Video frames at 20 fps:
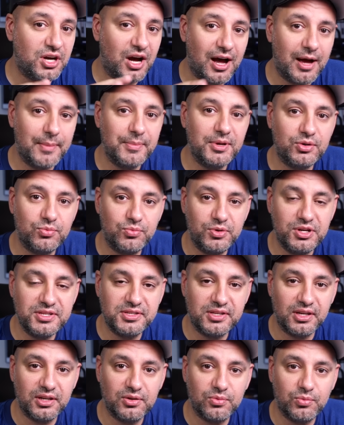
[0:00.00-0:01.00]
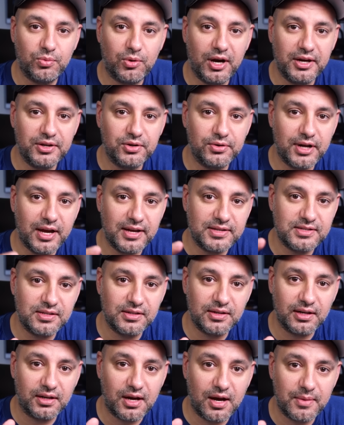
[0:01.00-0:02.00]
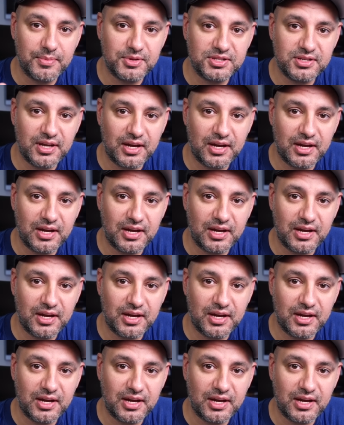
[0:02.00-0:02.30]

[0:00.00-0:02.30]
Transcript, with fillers: common reason why you're not seeing a comment